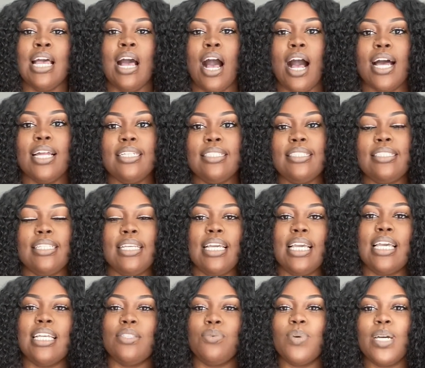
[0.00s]
Honestly,
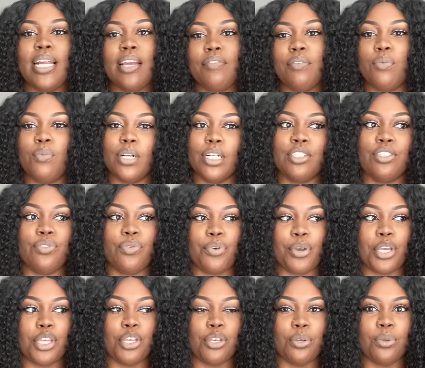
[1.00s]
it's whatever works for
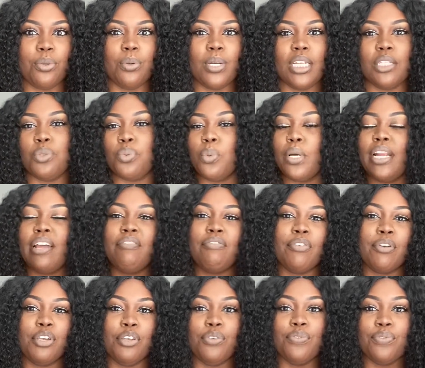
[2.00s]
you. It's whatever
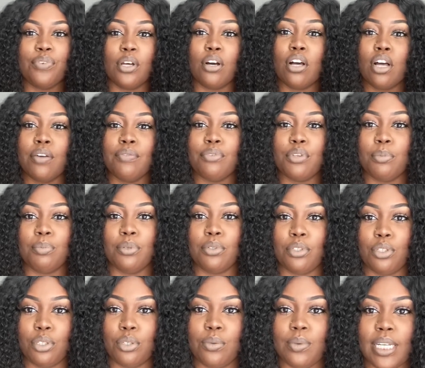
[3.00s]
you feel comfortable
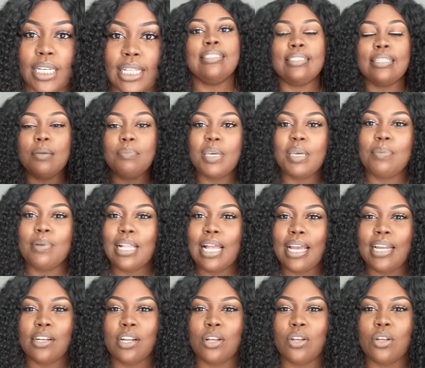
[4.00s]
doing. Some people I
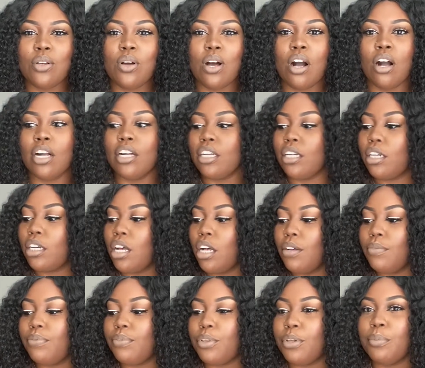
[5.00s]
know aren't
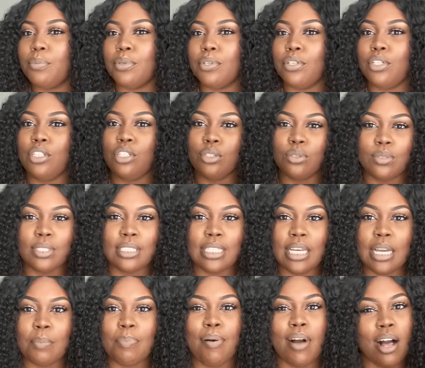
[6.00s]
comfortable
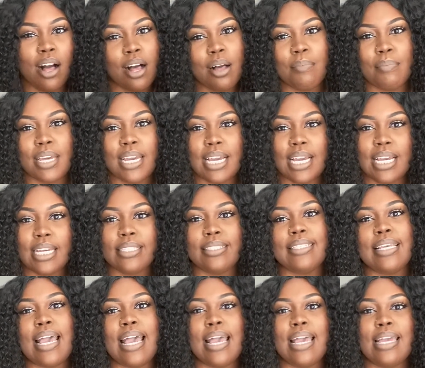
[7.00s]
using pomades
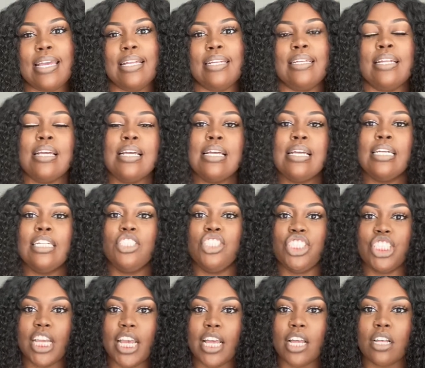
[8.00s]
and
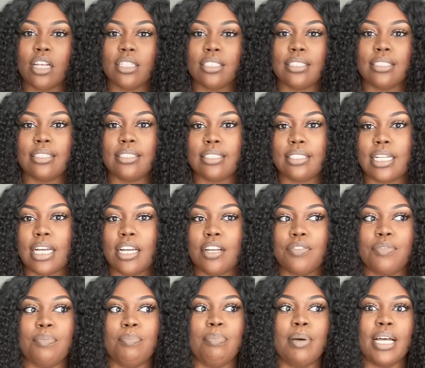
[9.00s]
gels and stuff,
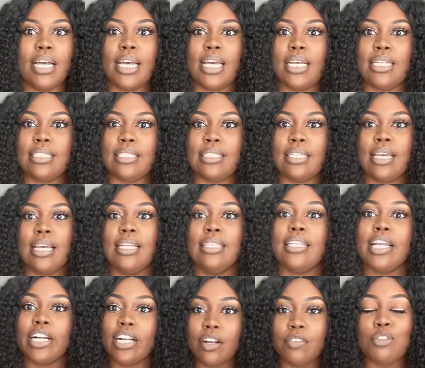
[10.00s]
but they're
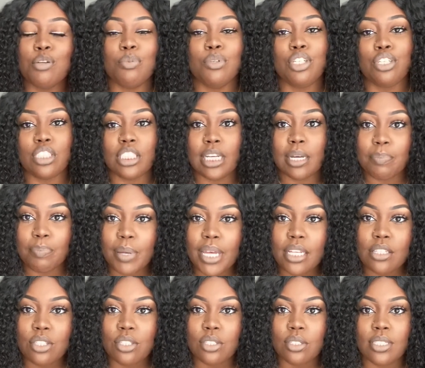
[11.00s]
comfortable using a
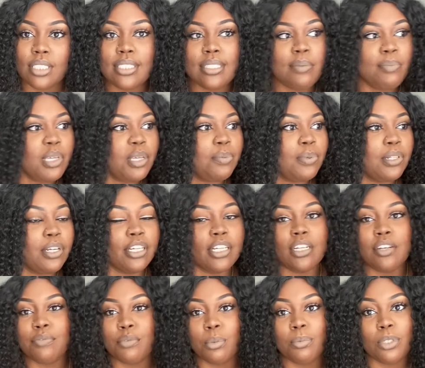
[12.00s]
pencil. And some people aren't
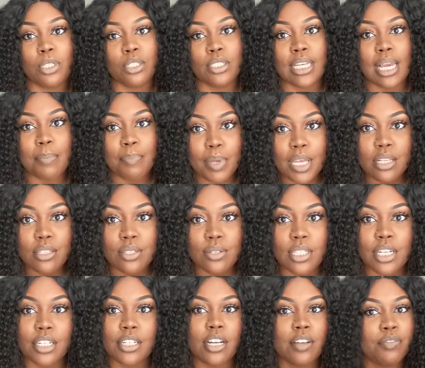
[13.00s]
comfortable using a pencil,
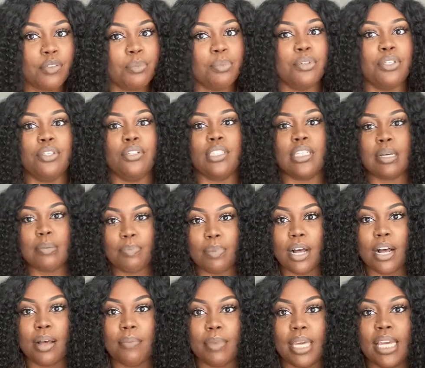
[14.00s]
they're comfortable using a
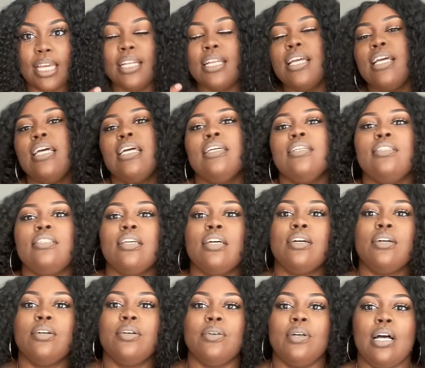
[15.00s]
pomade.
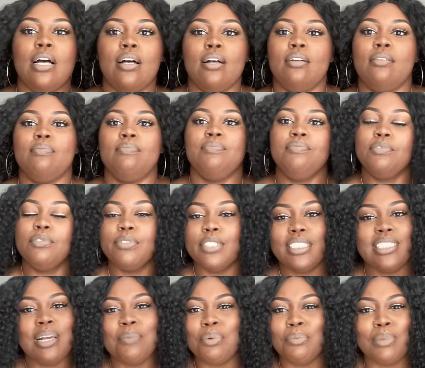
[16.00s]
So, for
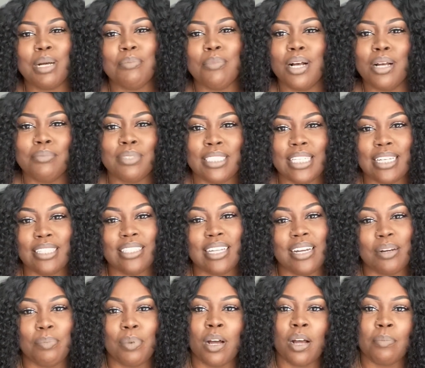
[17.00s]
example, my mom says that a
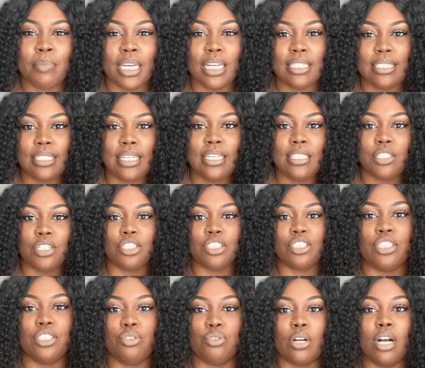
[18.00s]
pomade is easier
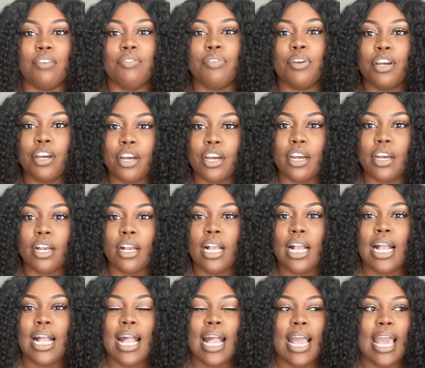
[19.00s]
draw for her.
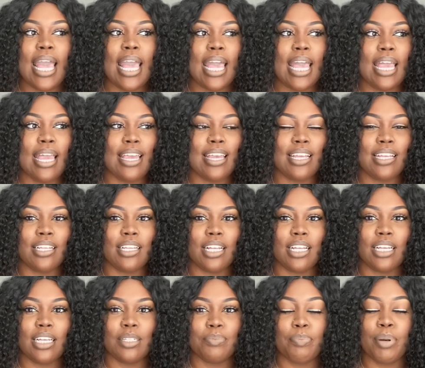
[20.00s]
And
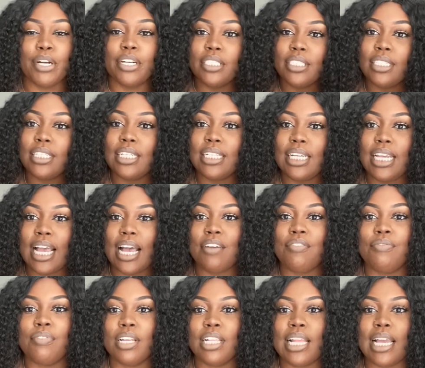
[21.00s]
personally, I
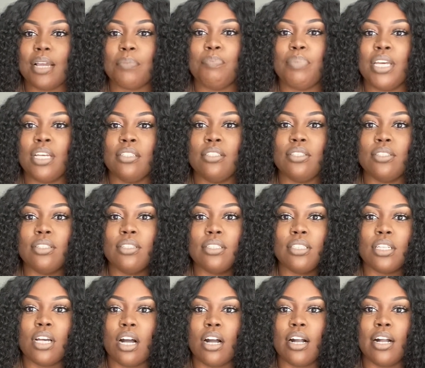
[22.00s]
feel like pencils
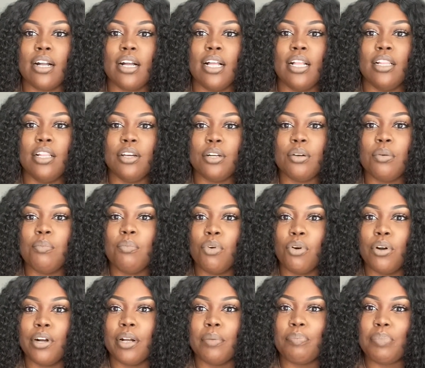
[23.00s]
are a little
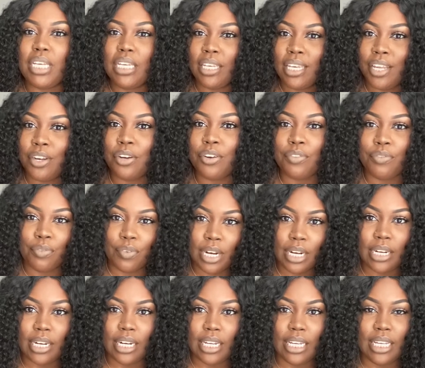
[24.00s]
more beginner
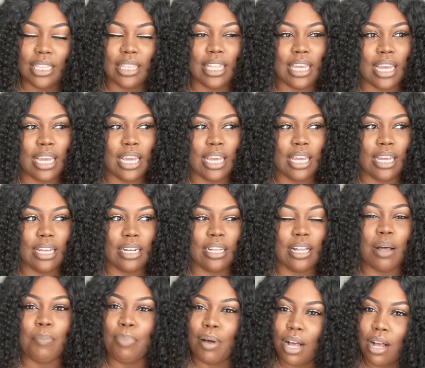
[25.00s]
friendly than a
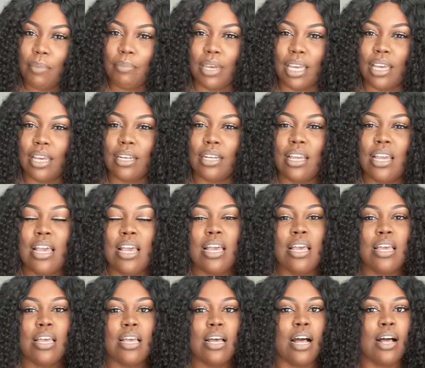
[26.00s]
pomade.
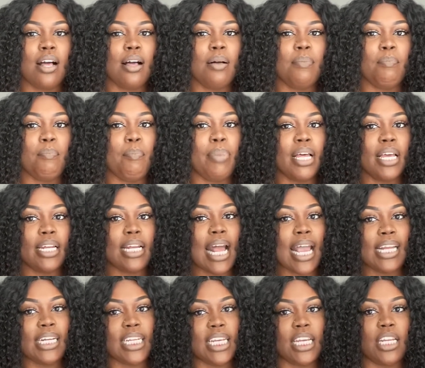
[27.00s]
But I
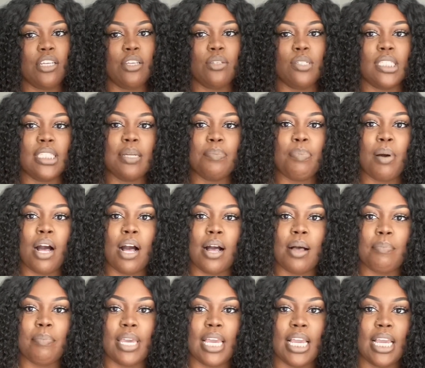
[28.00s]
did use the
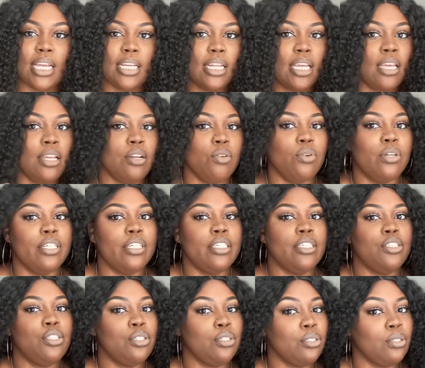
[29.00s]
pomade in order
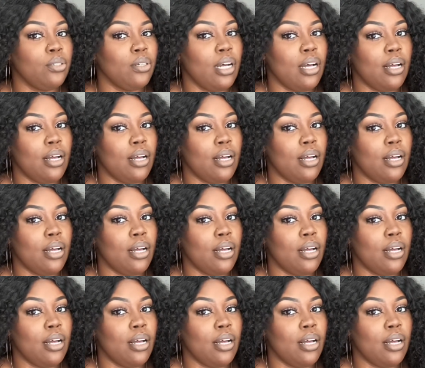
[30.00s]
to